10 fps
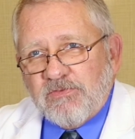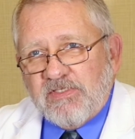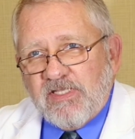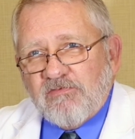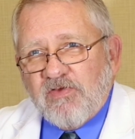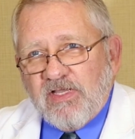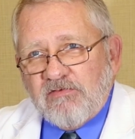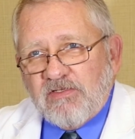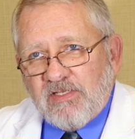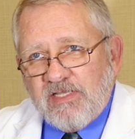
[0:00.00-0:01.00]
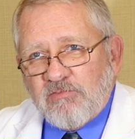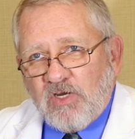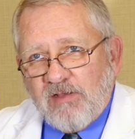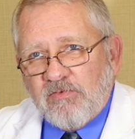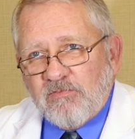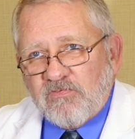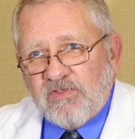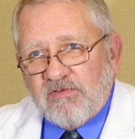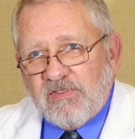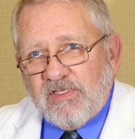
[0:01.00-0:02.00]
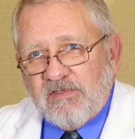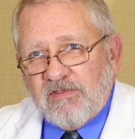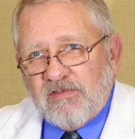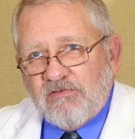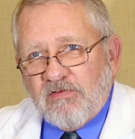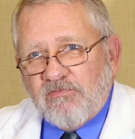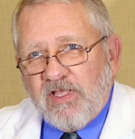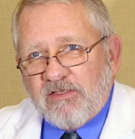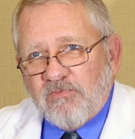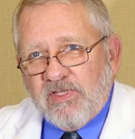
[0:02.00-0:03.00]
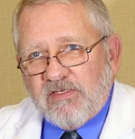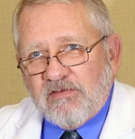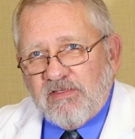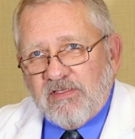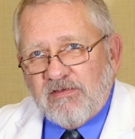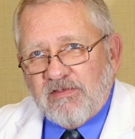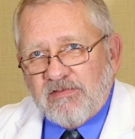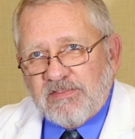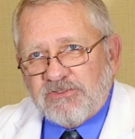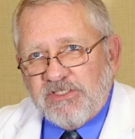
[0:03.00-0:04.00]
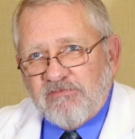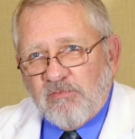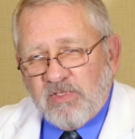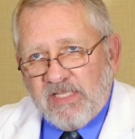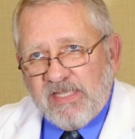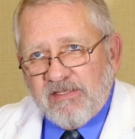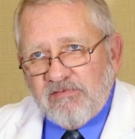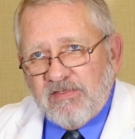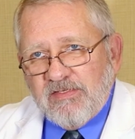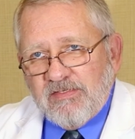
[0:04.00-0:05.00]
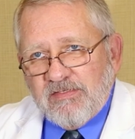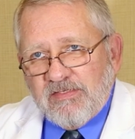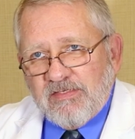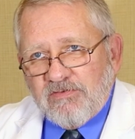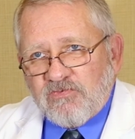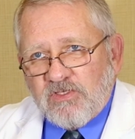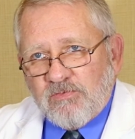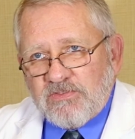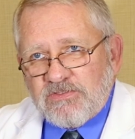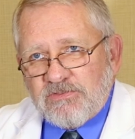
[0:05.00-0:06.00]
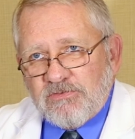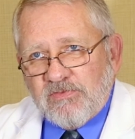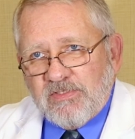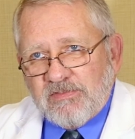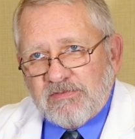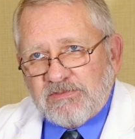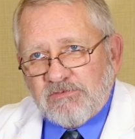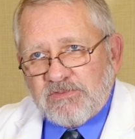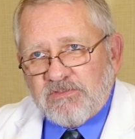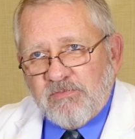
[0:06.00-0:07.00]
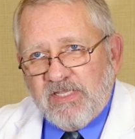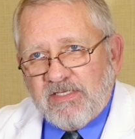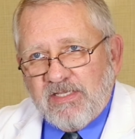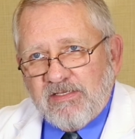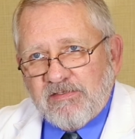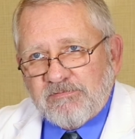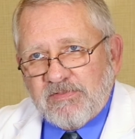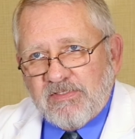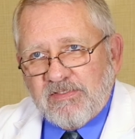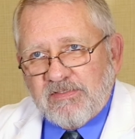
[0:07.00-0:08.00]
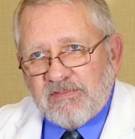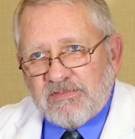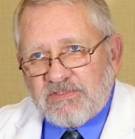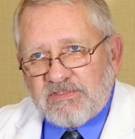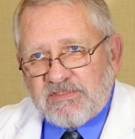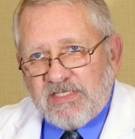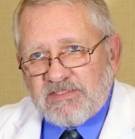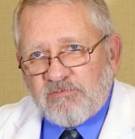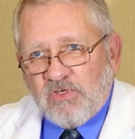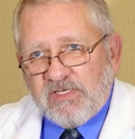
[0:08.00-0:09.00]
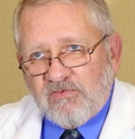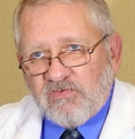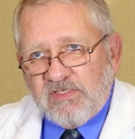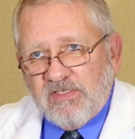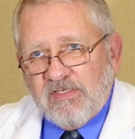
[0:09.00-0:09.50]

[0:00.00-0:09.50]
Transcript: identify delay problems and evaluate and achieve a plan so as to make a success of pregnancy.